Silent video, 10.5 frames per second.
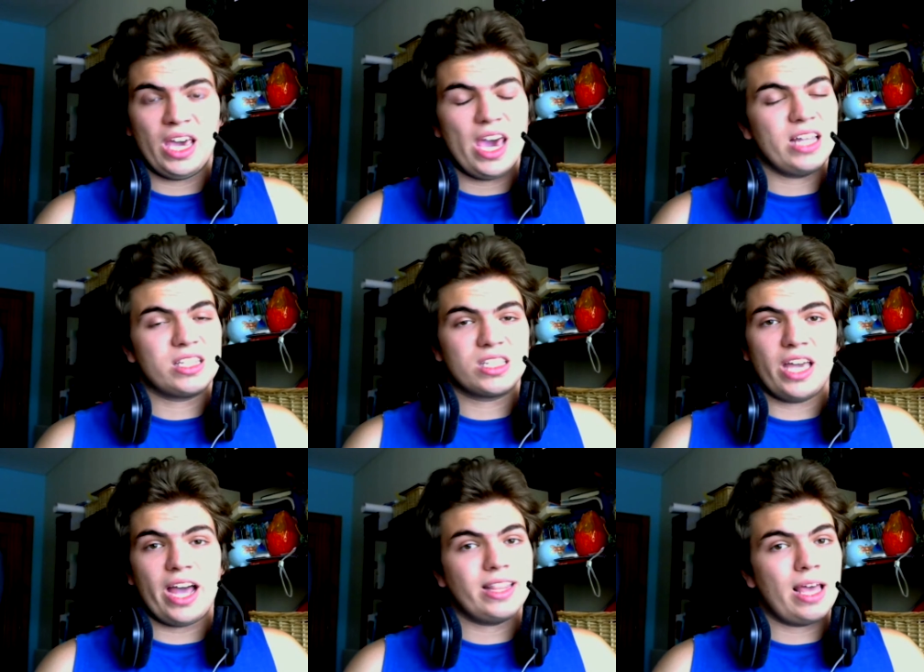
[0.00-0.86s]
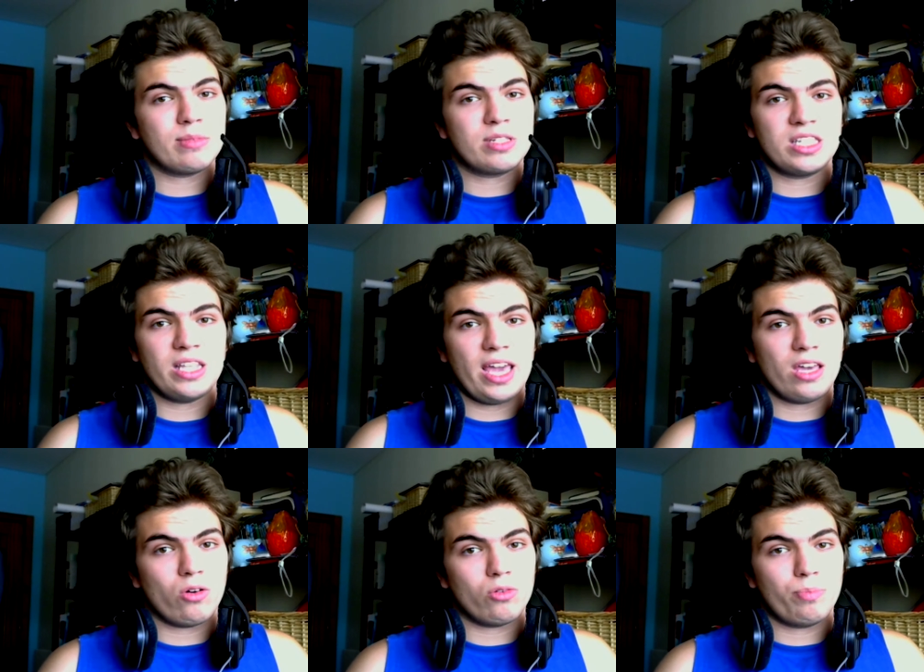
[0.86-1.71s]
it's goddamn
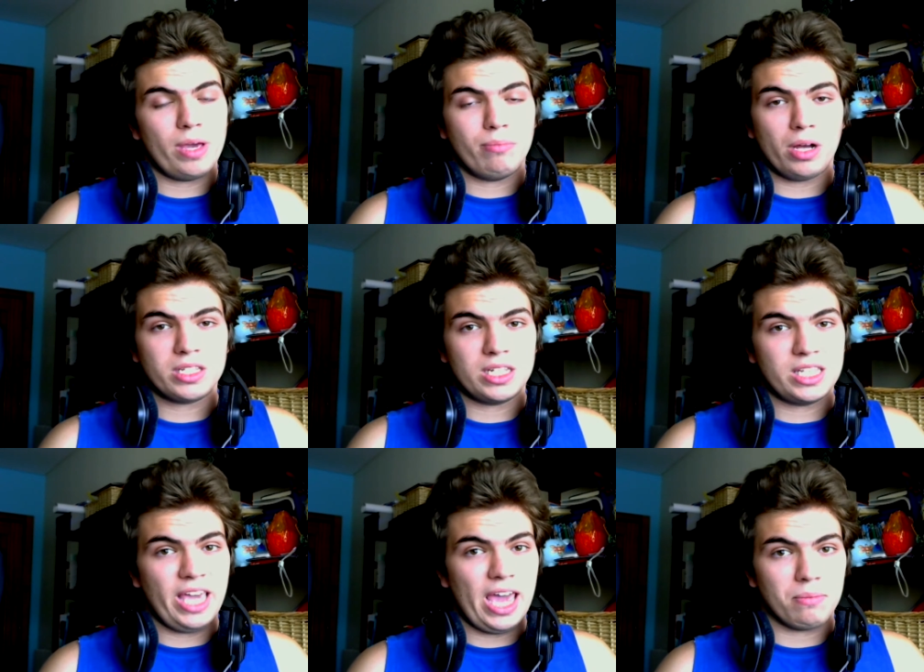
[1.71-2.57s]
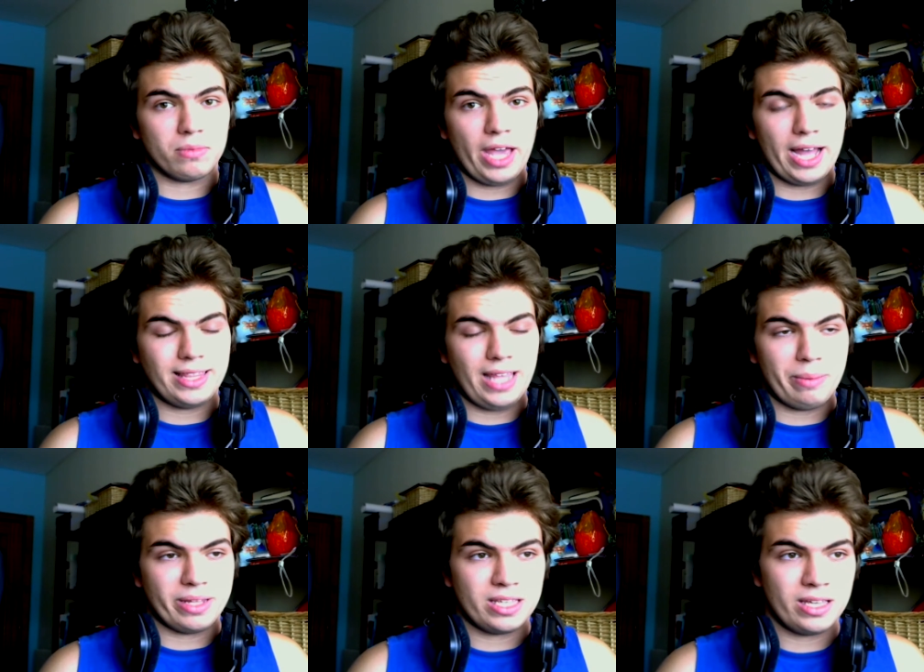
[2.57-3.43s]
Snake or Big Boss's game, goddamn
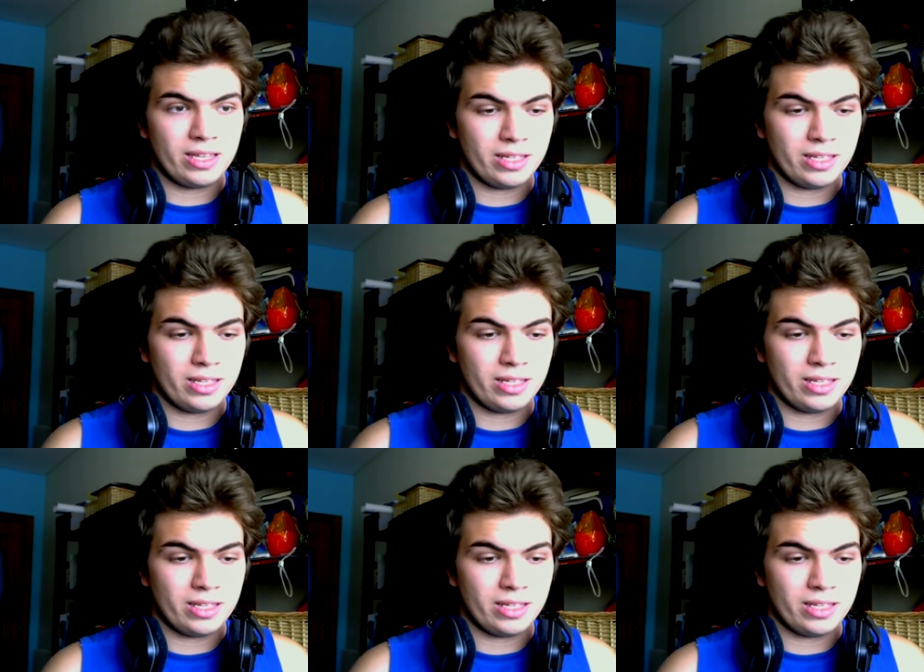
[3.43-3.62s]
it.